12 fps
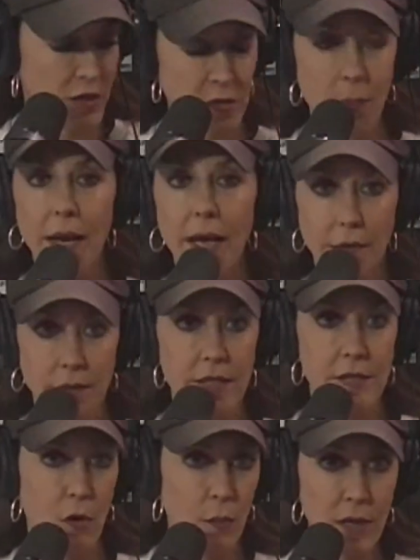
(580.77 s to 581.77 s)
he's a man
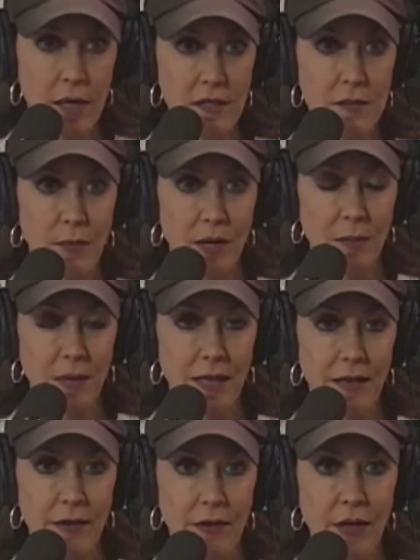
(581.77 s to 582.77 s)
he's obese but i
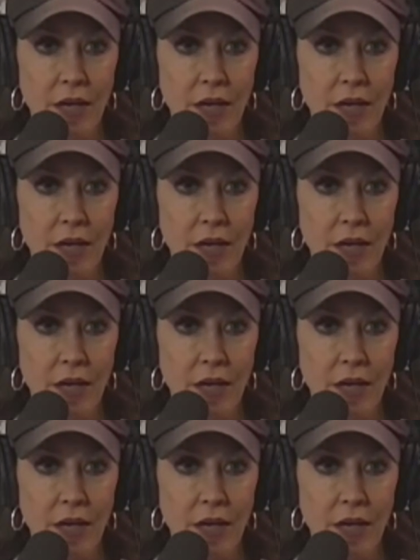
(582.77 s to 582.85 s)
mean